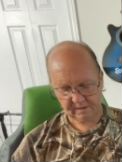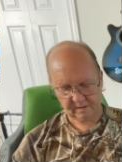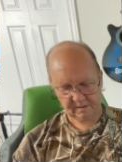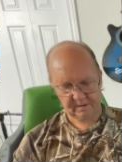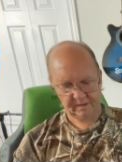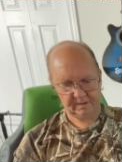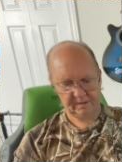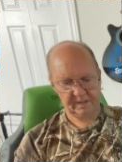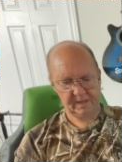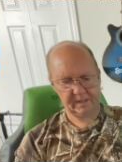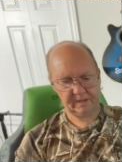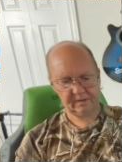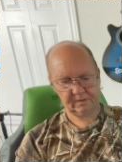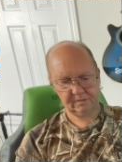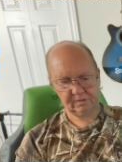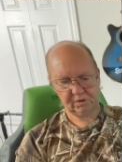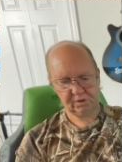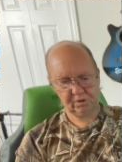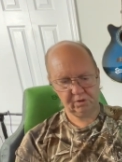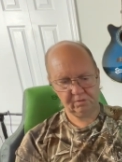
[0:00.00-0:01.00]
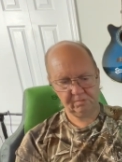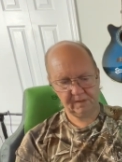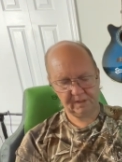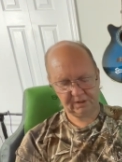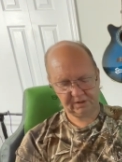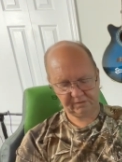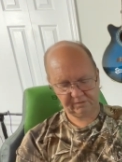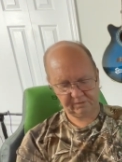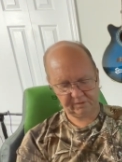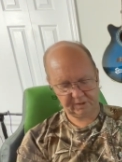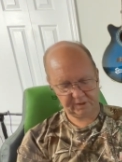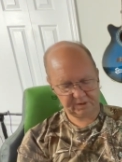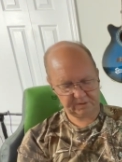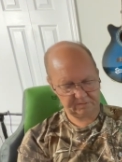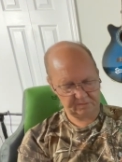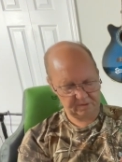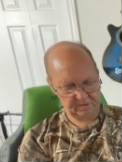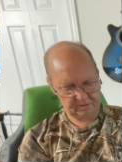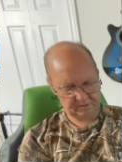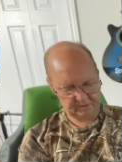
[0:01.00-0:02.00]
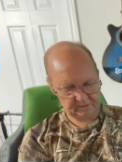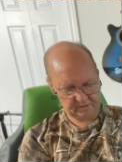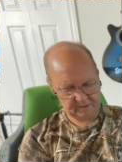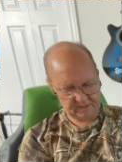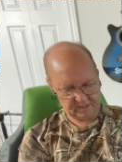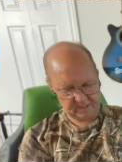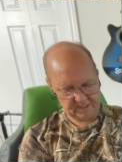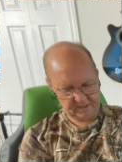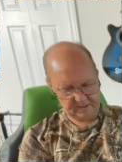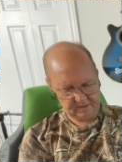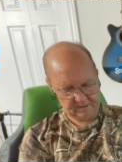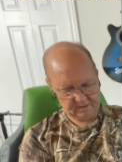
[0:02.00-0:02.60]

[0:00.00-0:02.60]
Like too much for this small little guy.